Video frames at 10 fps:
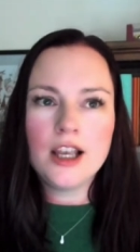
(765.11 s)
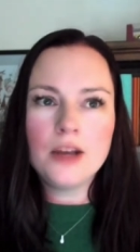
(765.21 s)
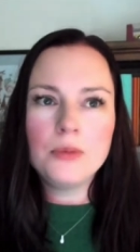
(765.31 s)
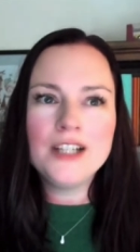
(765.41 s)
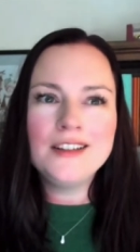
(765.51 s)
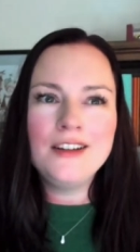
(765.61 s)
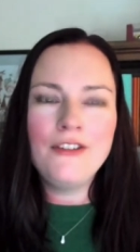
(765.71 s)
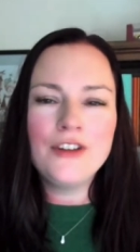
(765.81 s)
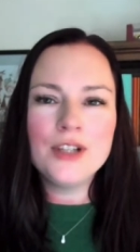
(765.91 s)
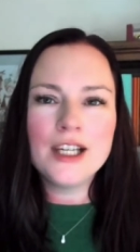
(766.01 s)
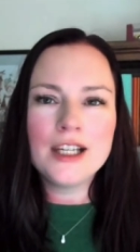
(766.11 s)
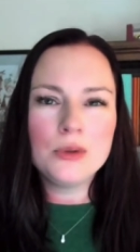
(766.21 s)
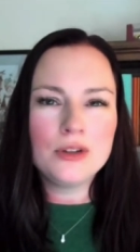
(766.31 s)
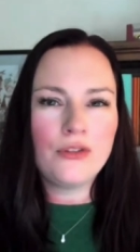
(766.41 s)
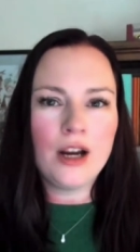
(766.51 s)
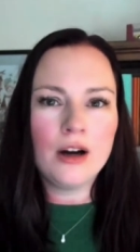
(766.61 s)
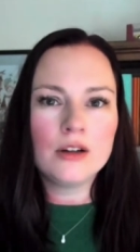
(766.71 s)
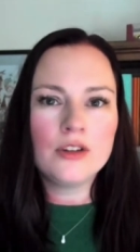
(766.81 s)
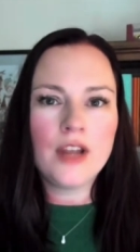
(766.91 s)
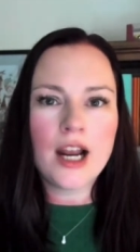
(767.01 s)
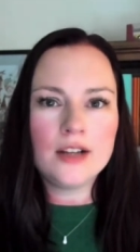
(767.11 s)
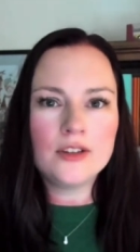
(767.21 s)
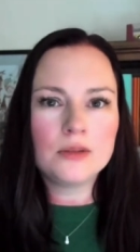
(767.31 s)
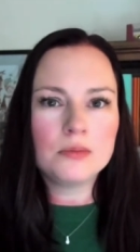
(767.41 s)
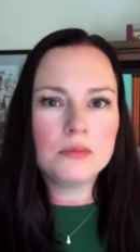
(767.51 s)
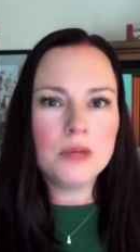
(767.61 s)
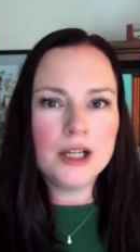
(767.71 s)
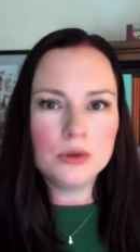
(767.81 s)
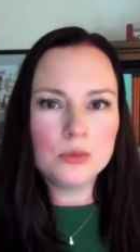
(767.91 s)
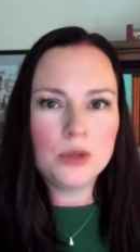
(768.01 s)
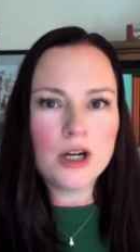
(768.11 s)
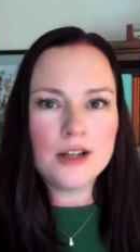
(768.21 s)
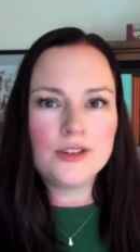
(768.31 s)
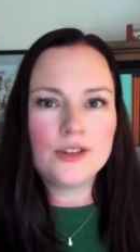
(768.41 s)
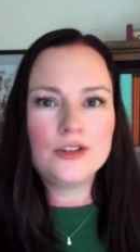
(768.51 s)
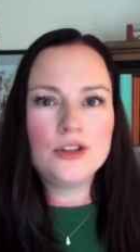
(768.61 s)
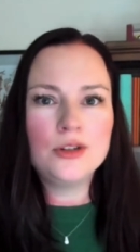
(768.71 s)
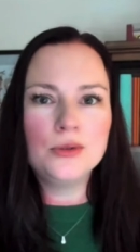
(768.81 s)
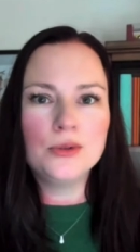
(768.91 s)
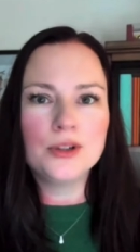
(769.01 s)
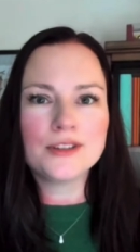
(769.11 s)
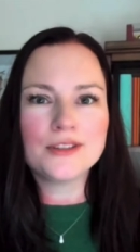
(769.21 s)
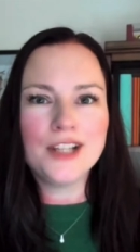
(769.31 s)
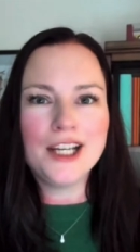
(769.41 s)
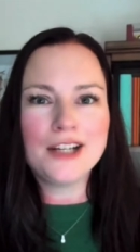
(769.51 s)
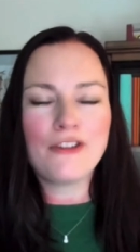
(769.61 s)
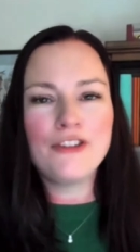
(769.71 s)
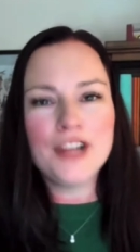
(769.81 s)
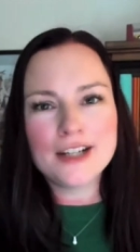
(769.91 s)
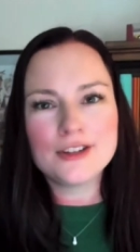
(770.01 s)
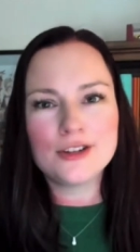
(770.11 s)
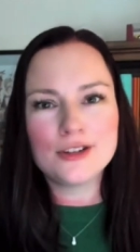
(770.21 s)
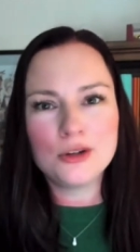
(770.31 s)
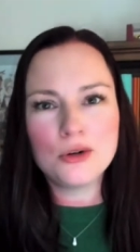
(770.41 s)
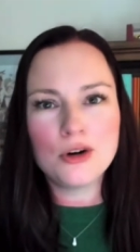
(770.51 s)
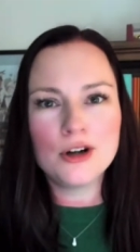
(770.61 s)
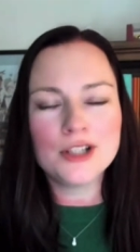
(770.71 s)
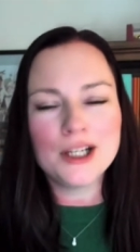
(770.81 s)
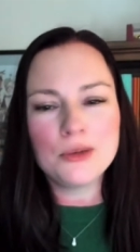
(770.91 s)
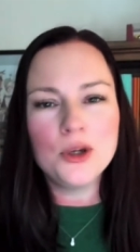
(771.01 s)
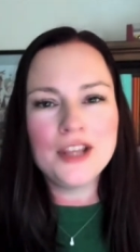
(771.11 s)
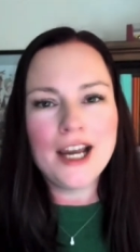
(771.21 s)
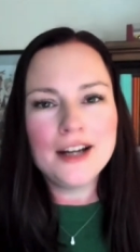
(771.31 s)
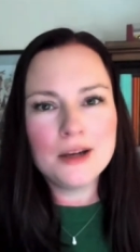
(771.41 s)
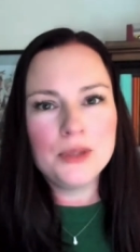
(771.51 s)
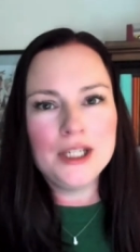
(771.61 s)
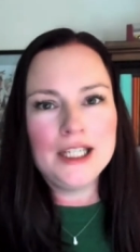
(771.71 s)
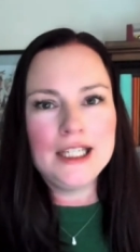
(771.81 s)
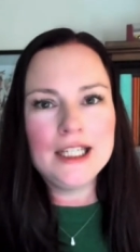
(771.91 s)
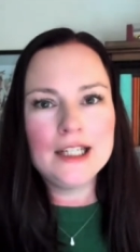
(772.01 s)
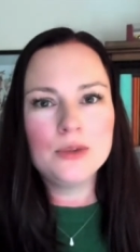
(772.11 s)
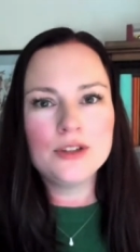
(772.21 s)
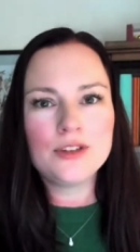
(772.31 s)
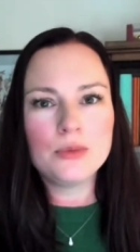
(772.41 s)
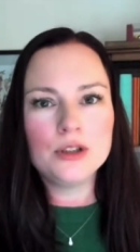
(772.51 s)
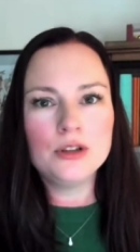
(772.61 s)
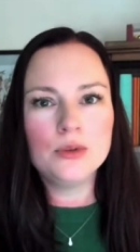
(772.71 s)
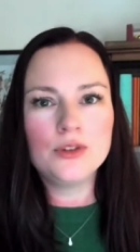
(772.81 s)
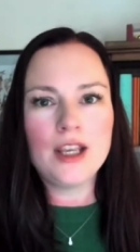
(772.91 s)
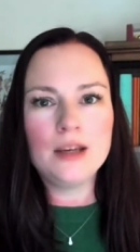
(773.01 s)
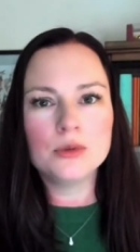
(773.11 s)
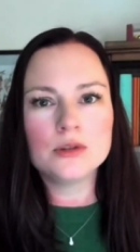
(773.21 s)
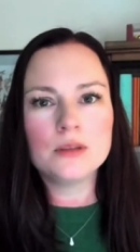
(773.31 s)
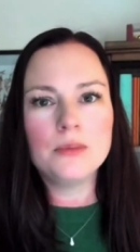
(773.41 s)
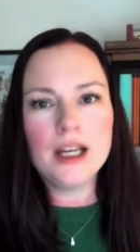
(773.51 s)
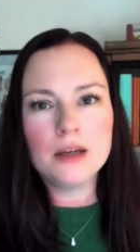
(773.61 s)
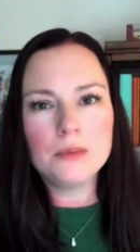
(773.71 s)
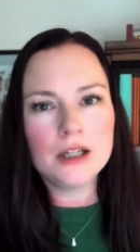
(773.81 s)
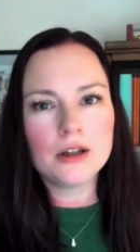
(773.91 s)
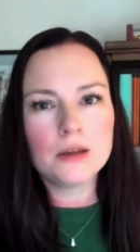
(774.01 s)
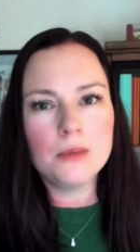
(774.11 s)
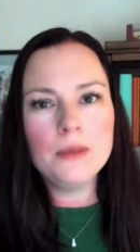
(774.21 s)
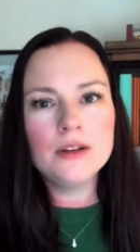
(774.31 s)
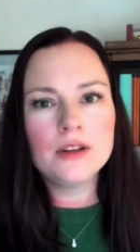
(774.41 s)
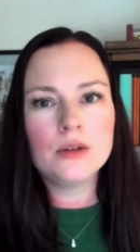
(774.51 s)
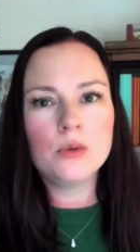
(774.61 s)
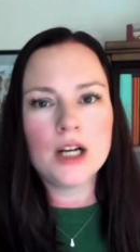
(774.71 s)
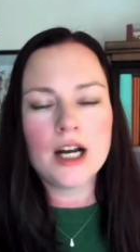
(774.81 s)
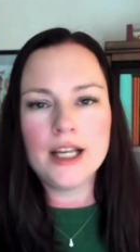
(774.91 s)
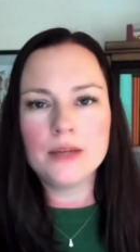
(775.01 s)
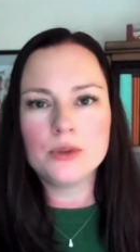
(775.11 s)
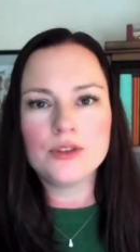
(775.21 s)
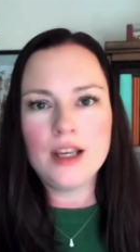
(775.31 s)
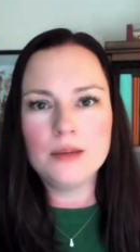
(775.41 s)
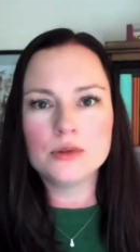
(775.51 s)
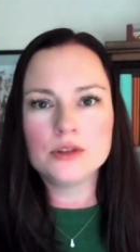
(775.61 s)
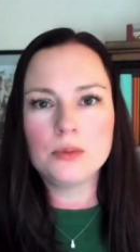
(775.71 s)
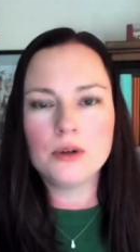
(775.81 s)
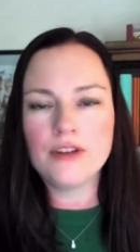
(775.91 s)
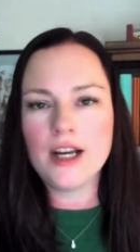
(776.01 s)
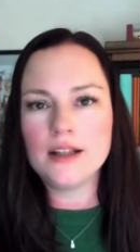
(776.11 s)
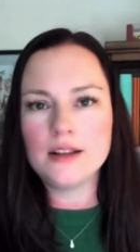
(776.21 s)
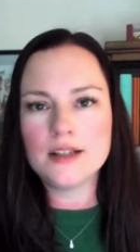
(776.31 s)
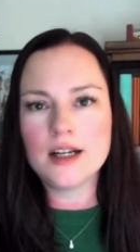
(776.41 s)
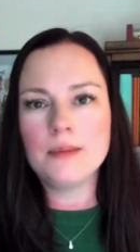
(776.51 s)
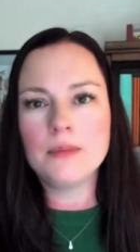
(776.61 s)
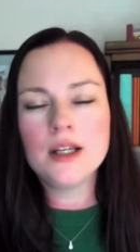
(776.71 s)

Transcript: But it didn't feel like it was fair to ask my old boss to, like, flex so hard. Like, what that company needed was someone who was able to make a bigger commitment than what I was able to provide at the time.